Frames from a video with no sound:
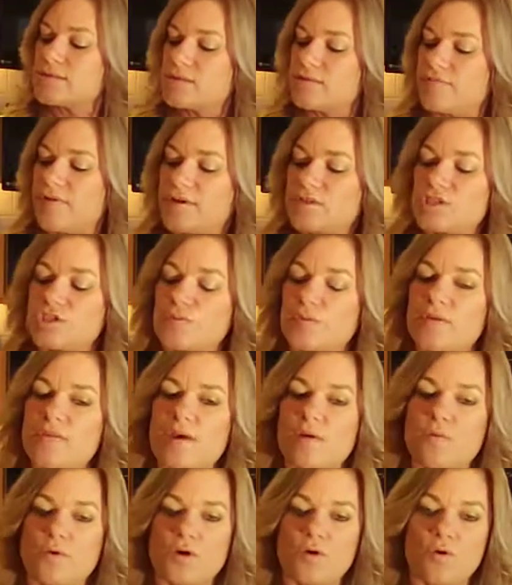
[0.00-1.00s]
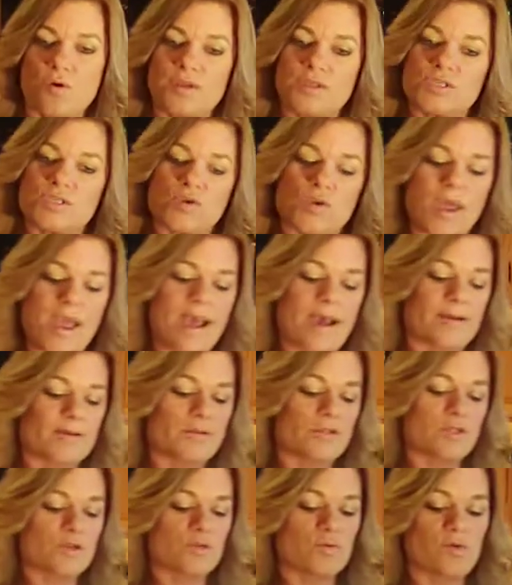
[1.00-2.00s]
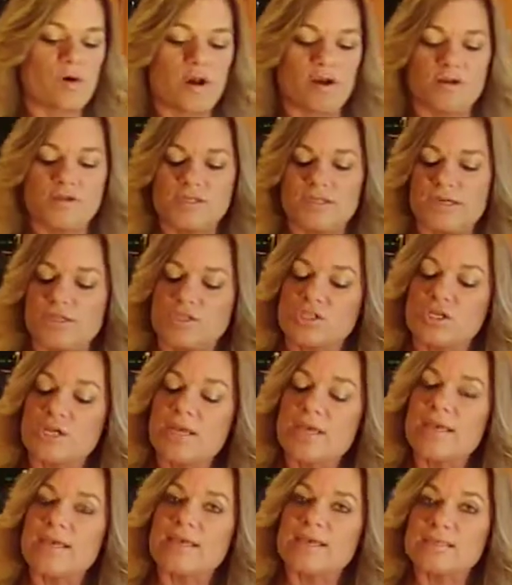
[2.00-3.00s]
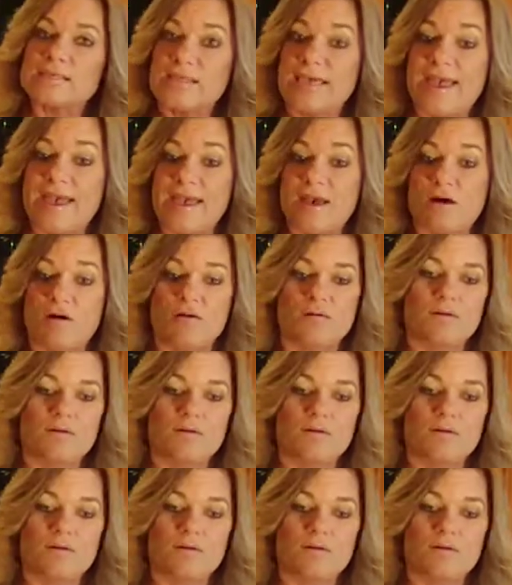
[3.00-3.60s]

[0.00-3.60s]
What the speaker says: vegetable that we're going to add to our dish is kale.